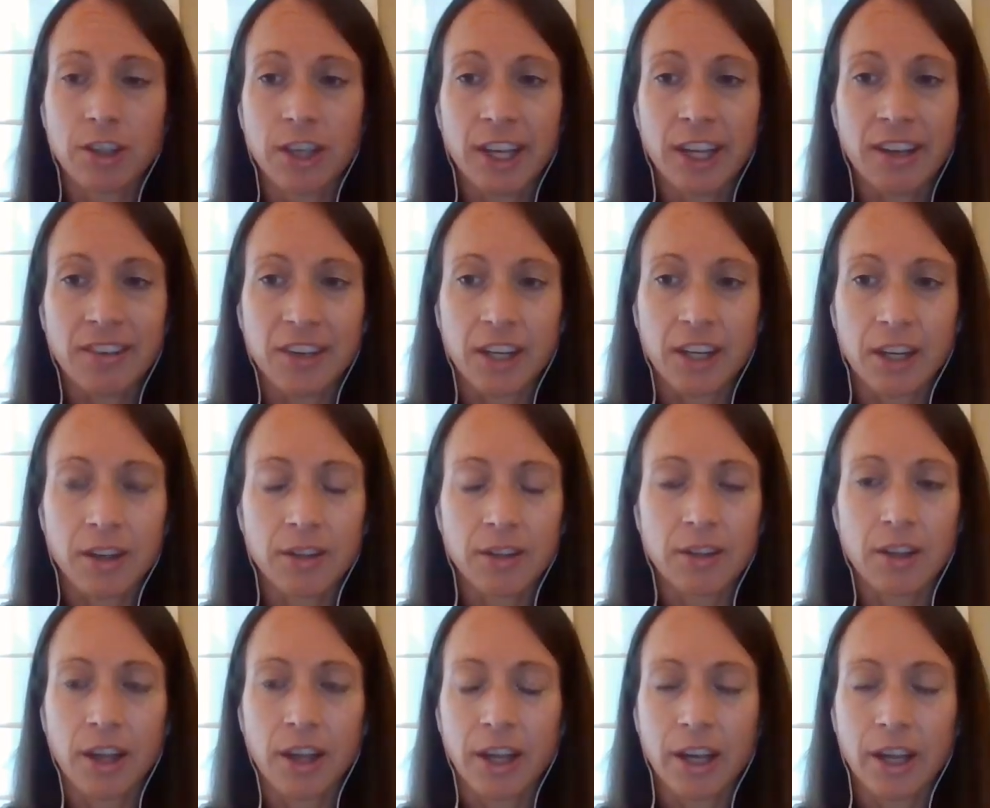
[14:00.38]

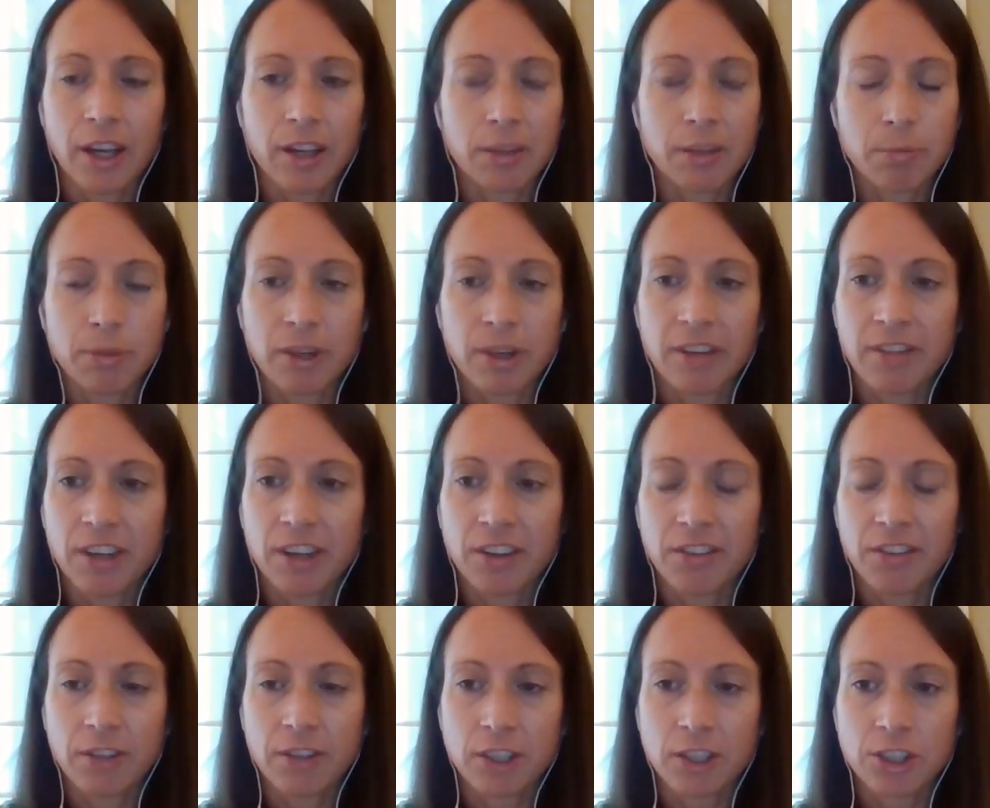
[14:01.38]
lacing like
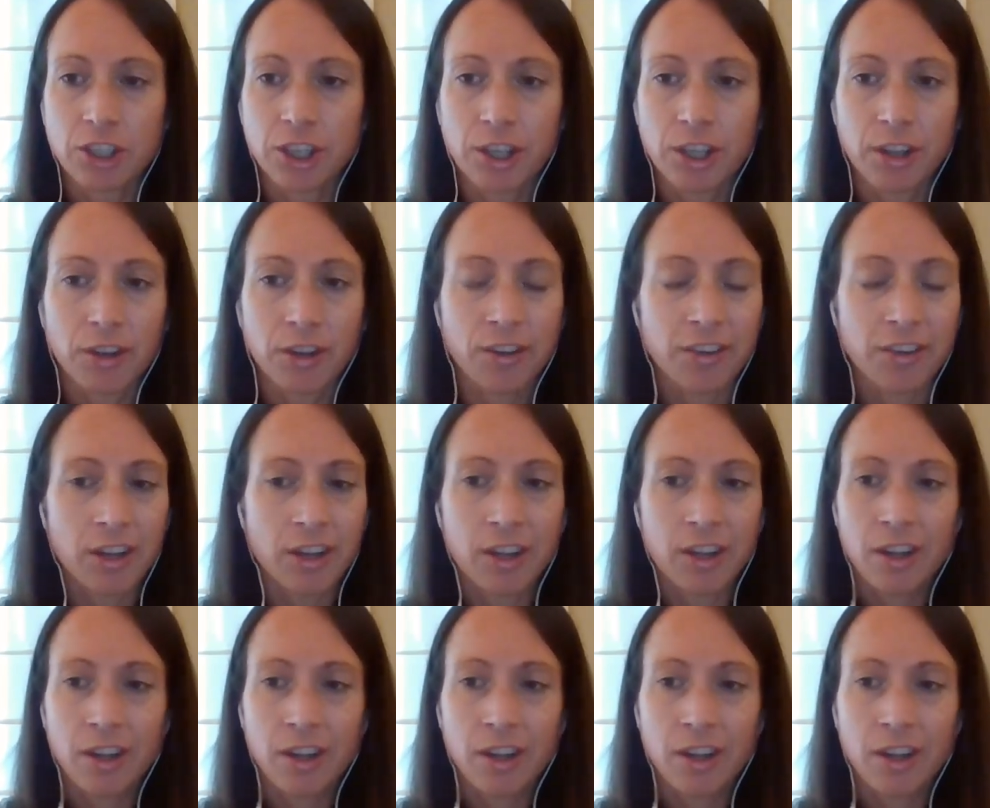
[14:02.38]
previous versions.